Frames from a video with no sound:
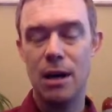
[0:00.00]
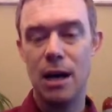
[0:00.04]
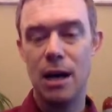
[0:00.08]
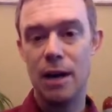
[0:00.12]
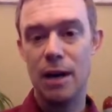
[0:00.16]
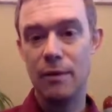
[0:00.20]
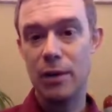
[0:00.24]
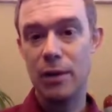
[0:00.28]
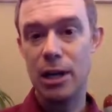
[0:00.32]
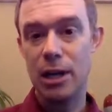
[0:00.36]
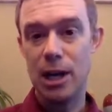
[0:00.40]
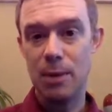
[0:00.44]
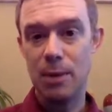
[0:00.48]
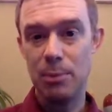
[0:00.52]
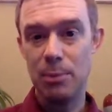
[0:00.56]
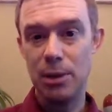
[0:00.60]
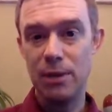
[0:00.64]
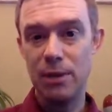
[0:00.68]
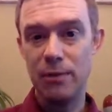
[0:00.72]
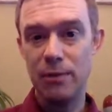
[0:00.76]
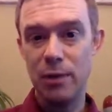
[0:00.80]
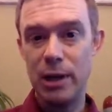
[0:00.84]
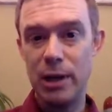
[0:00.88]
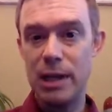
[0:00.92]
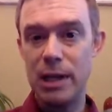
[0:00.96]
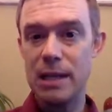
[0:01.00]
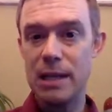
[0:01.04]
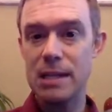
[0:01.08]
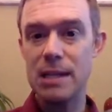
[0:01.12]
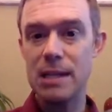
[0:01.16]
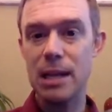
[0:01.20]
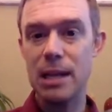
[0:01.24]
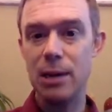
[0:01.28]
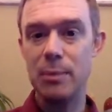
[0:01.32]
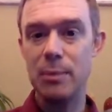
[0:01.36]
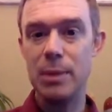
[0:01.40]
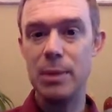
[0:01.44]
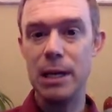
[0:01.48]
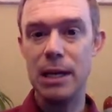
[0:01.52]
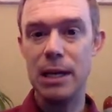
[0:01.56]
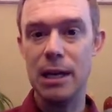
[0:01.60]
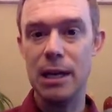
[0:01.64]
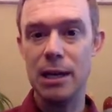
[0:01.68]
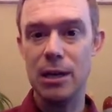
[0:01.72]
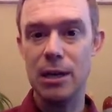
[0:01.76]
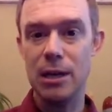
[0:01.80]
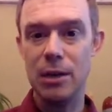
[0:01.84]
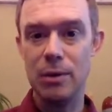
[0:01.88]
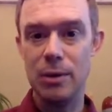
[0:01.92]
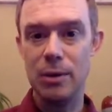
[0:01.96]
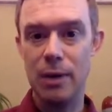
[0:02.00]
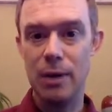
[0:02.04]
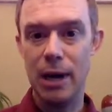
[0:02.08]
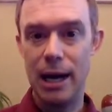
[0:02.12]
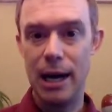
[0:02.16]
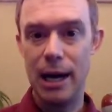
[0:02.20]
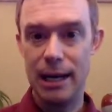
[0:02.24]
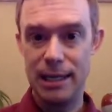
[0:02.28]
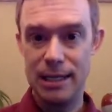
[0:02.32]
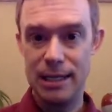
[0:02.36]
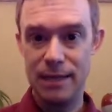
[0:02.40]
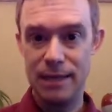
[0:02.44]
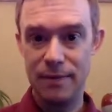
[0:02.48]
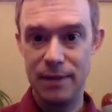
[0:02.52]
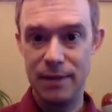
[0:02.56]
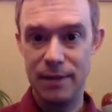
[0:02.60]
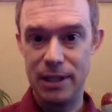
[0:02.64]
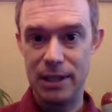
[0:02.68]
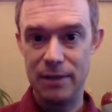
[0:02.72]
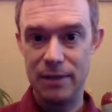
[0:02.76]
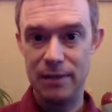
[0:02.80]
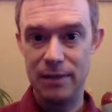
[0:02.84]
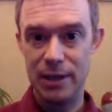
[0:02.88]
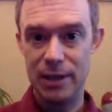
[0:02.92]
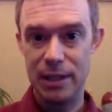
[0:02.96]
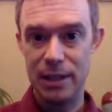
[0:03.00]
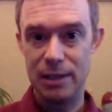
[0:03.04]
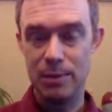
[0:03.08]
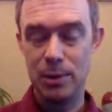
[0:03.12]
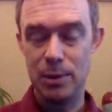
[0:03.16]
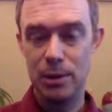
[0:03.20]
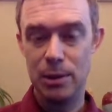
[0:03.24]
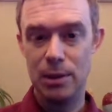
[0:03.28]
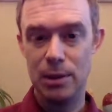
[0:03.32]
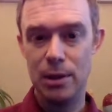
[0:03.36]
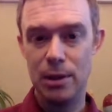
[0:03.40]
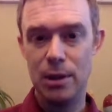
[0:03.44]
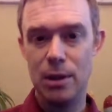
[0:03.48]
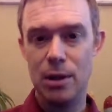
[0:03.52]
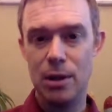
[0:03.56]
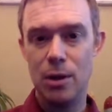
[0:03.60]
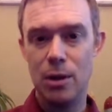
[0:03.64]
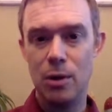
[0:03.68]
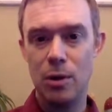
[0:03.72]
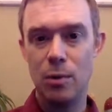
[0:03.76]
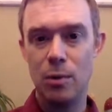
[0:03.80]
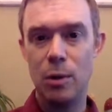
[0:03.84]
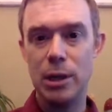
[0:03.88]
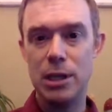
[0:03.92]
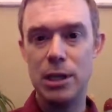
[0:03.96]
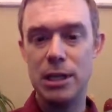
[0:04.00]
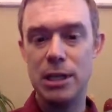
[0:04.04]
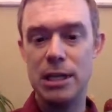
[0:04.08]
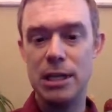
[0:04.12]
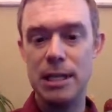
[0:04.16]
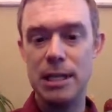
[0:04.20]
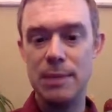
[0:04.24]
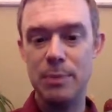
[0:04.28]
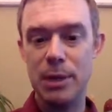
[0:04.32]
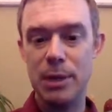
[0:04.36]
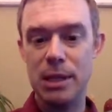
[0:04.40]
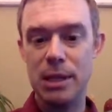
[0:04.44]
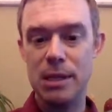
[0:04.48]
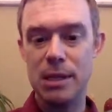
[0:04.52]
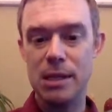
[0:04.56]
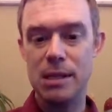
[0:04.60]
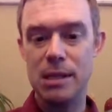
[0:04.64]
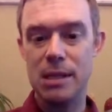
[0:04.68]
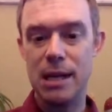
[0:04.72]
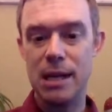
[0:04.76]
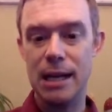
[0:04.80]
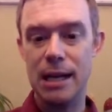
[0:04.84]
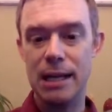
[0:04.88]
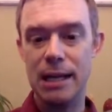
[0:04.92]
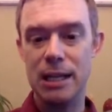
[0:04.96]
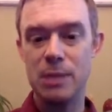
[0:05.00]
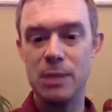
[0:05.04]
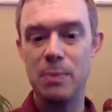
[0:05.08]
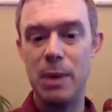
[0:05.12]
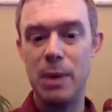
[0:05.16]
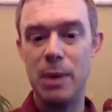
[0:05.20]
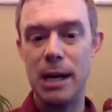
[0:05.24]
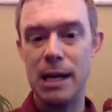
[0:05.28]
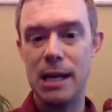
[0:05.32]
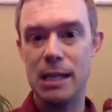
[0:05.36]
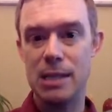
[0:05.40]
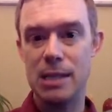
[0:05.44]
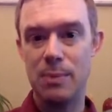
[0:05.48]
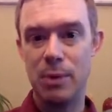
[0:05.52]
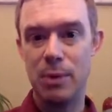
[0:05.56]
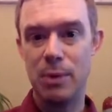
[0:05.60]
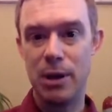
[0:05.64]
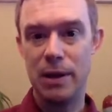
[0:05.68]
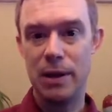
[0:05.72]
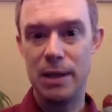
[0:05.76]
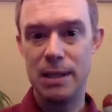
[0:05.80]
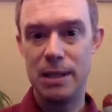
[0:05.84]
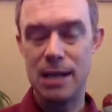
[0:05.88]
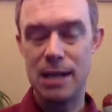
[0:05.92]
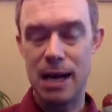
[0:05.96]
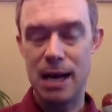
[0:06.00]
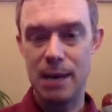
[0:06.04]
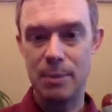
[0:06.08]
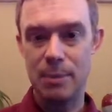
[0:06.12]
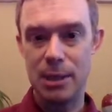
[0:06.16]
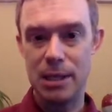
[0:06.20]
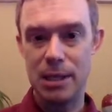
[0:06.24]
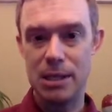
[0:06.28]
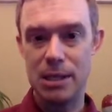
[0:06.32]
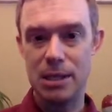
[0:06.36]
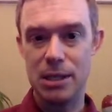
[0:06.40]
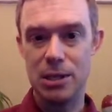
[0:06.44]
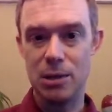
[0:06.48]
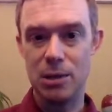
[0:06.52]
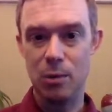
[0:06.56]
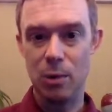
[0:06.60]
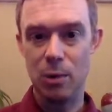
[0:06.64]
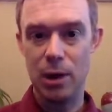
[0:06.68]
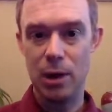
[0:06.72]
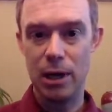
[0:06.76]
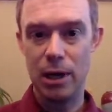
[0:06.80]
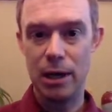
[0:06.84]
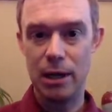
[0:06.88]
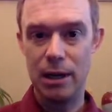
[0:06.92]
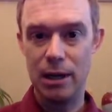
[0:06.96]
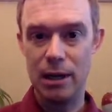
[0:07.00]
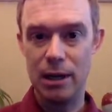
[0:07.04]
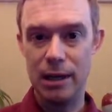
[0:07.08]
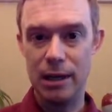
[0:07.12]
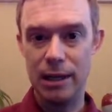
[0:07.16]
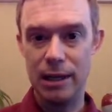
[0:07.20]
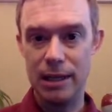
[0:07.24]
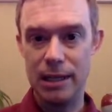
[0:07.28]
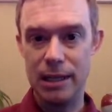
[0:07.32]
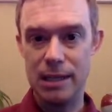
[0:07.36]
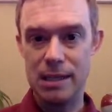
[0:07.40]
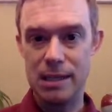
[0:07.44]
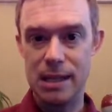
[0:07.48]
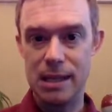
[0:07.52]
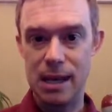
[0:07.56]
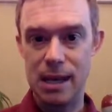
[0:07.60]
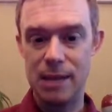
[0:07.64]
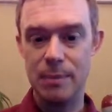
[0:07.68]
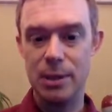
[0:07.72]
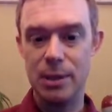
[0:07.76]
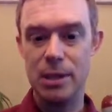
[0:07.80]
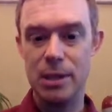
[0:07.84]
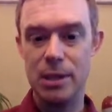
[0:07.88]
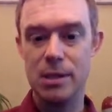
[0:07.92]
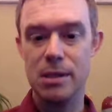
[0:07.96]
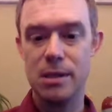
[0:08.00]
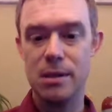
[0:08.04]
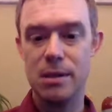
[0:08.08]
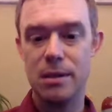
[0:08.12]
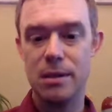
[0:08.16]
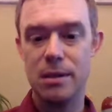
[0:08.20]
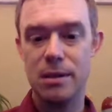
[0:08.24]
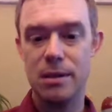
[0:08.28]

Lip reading: Every couple of weeks there'll be a new activity available, which deepens and expands upon the topics that you're working on in the assignments.